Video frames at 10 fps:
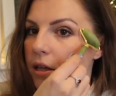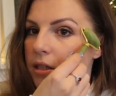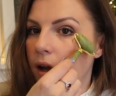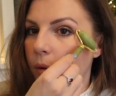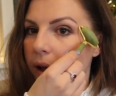
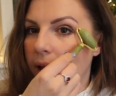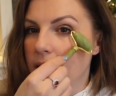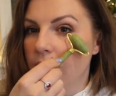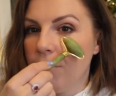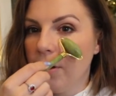So
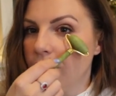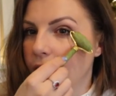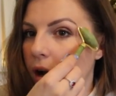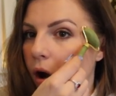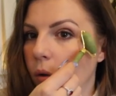it's very,
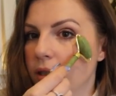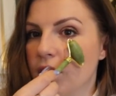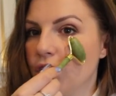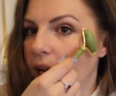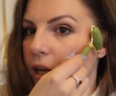very cold. It's
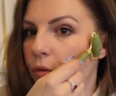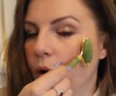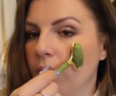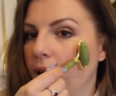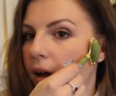a jade
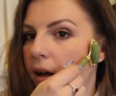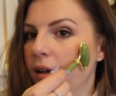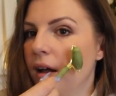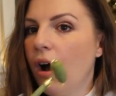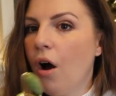roller.
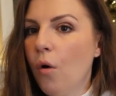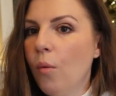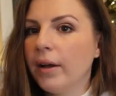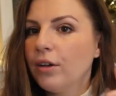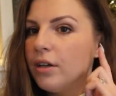Oh
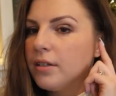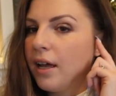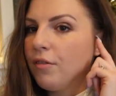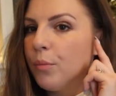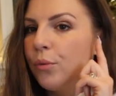my goodness, I
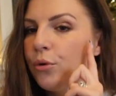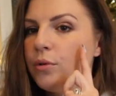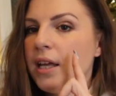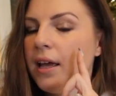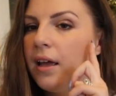have a
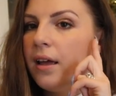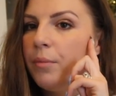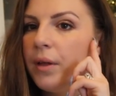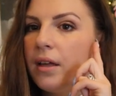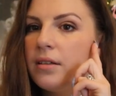bruise here
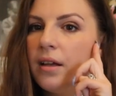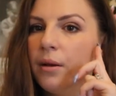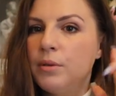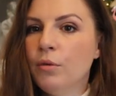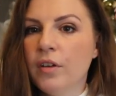because I
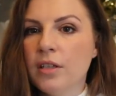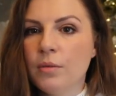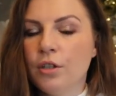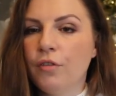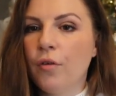was moving some
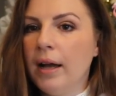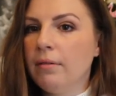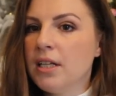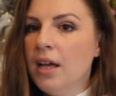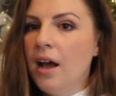stuff
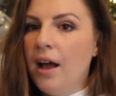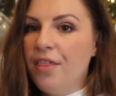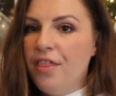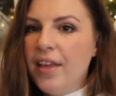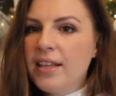around
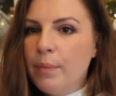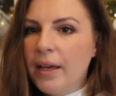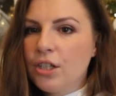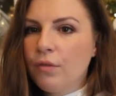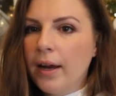and this
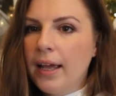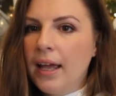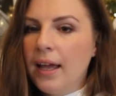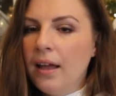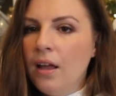picture right
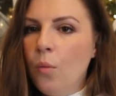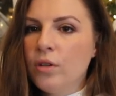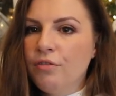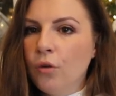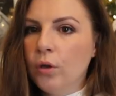here
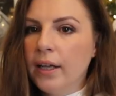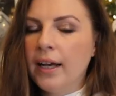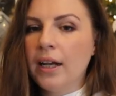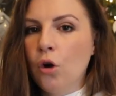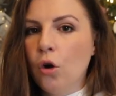was falling
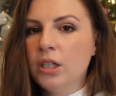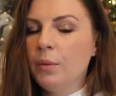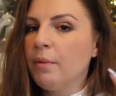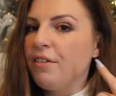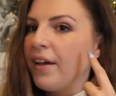and I caught it
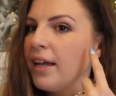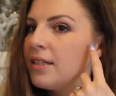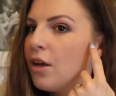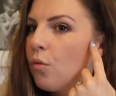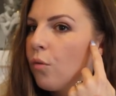with my
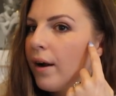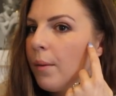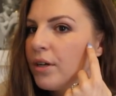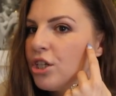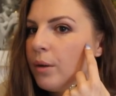face right
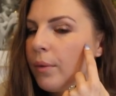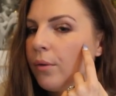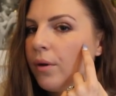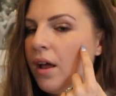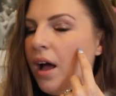on my
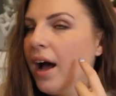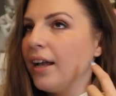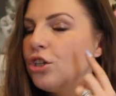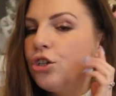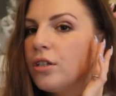cheekbone.
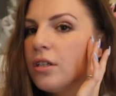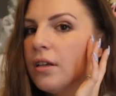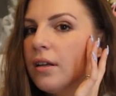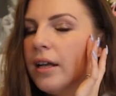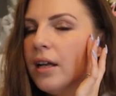And just
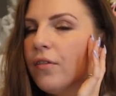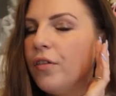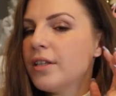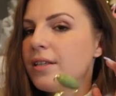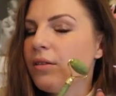
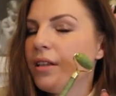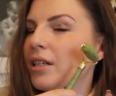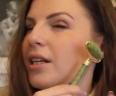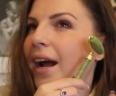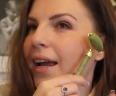even
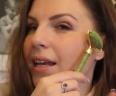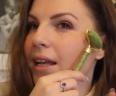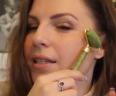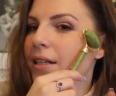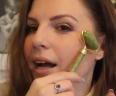the
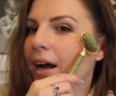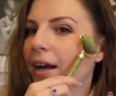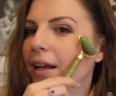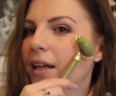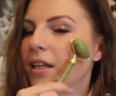tiniest,
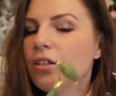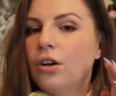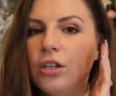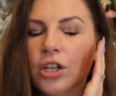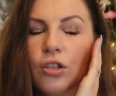tiniest
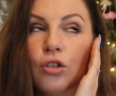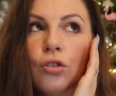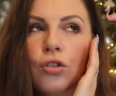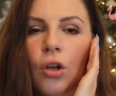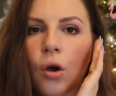touch, it's
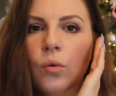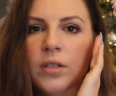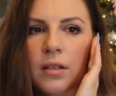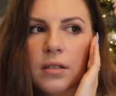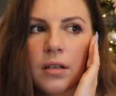so
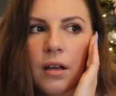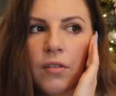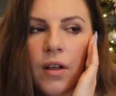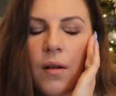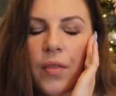sensitive.
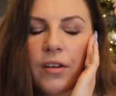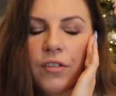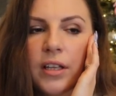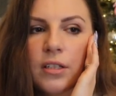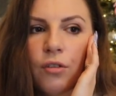
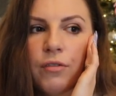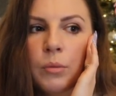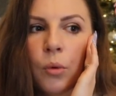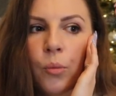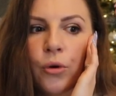Thankfully, it's not a
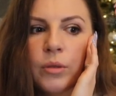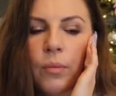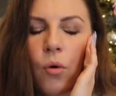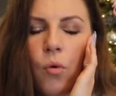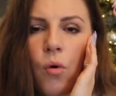visible bruise,
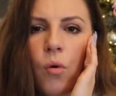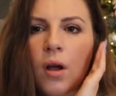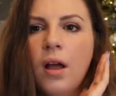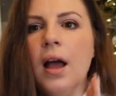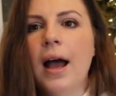but whoo,
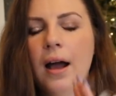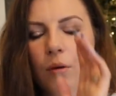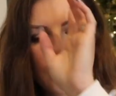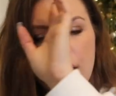ouch.